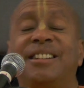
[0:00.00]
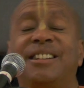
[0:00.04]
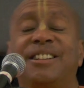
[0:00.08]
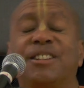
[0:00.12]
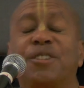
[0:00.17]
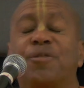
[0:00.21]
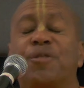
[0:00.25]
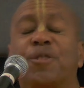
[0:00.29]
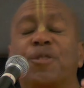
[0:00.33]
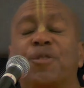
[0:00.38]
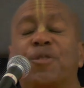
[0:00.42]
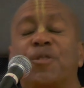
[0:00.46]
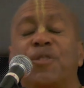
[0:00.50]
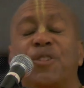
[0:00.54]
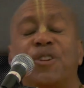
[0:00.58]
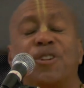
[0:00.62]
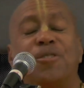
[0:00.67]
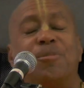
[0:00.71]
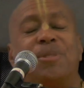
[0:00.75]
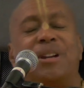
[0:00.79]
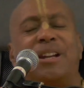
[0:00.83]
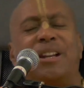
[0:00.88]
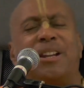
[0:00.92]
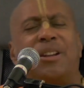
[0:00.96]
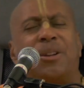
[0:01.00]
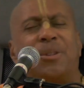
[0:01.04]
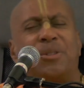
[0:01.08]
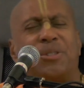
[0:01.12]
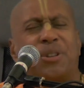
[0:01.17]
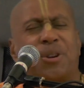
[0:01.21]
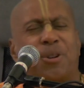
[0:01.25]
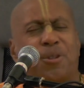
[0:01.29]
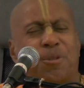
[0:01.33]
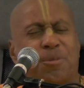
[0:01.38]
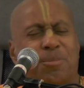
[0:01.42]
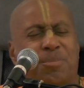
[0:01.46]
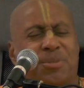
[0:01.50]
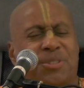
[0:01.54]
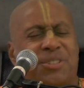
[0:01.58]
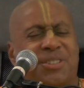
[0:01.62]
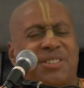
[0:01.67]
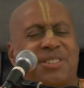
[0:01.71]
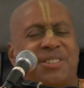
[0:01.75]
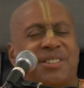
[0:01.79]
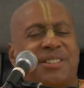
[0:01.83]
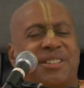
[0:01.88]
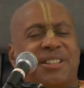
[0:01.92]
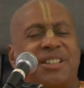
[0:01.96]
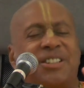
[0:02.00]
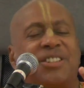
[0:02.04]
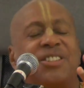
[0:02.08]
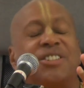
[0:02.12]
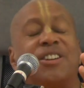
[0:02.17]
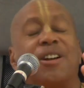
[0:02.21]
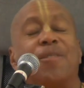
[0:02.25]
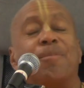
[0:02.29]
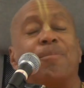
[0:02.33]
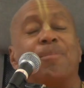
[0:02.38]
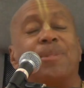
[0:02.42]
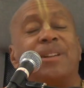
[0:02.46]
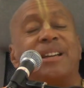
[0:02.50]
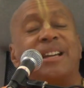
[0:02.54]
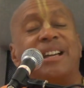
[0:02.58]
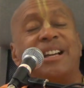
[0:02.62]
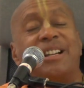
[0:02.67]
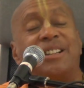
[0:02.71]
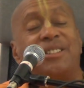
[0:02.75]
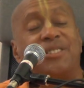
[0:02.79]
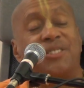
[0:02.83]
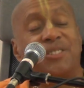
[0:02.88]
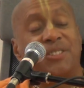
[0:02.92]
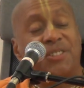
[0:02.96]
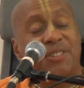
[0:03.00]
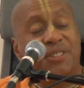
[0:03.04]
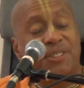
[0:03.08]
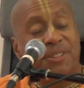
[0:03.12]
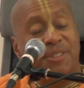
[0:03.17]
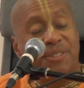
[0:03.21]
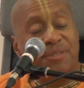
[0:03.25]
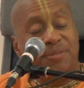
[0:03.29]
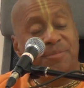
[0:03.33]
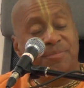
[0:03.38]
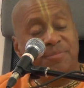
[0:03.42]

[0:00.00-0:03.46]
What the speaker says: the fulfillment of those hopes is something else.